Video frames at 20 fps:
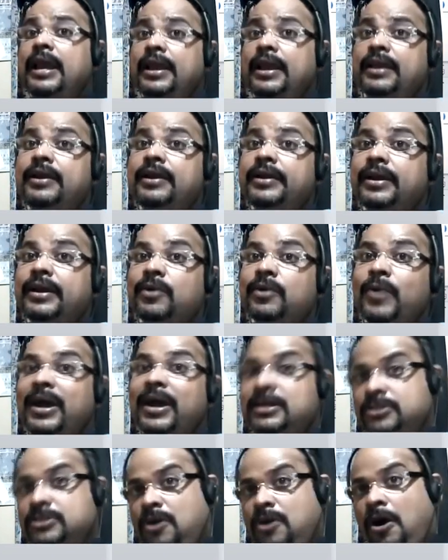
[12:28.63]
He
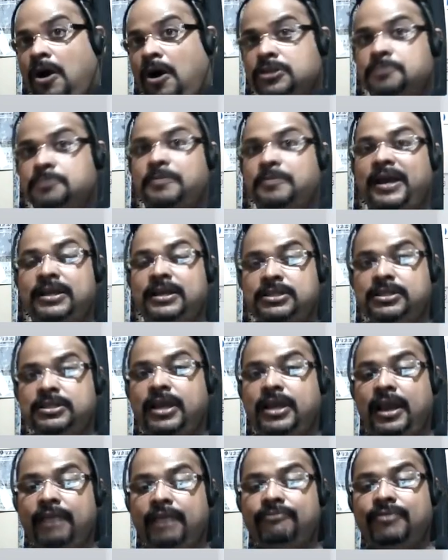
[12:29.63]
requires hospice
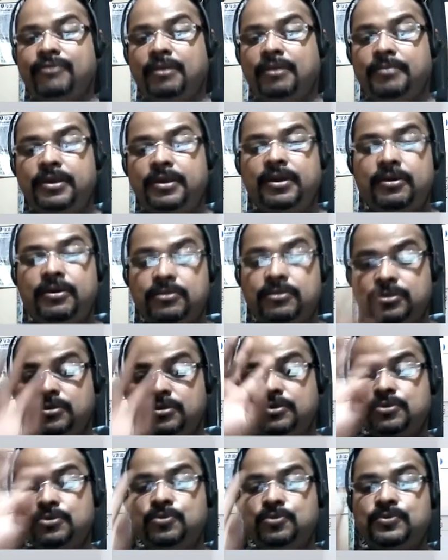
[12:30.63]
care from you. So
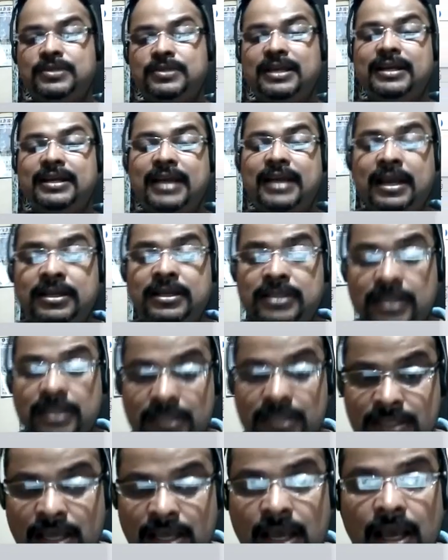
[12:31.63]
2
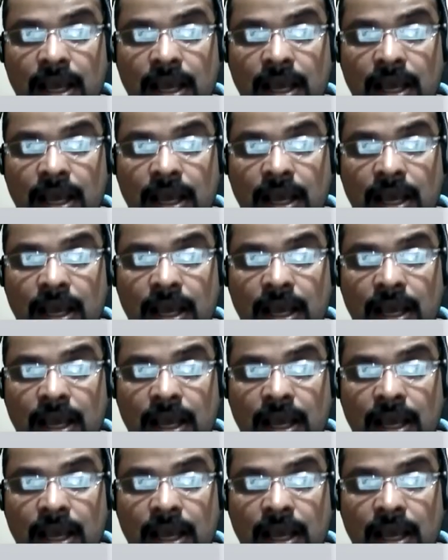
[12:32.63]
sentences.